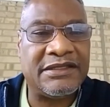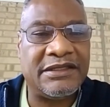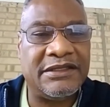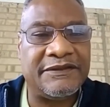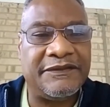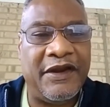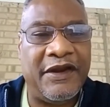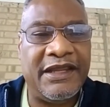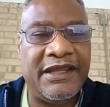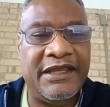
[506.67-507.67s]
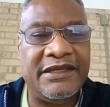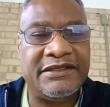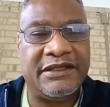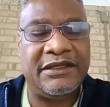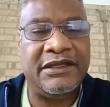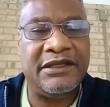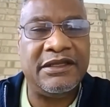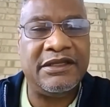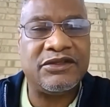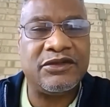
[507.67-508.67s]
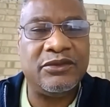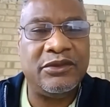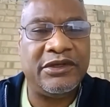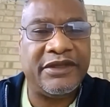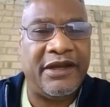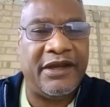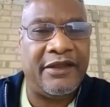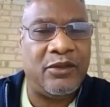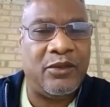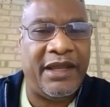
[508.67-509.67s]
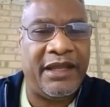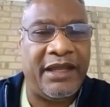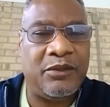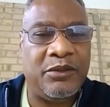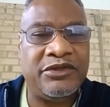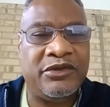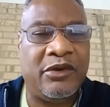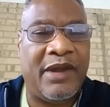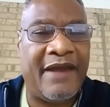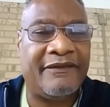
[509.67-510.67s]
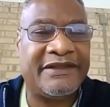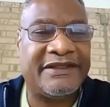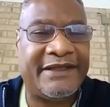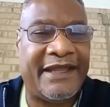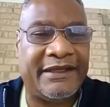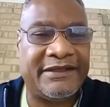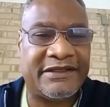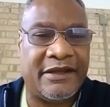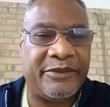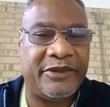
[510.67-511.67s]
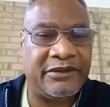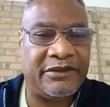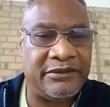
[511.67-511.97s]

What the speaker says: See, it's very easy to look the other way when you don't have a stake in something.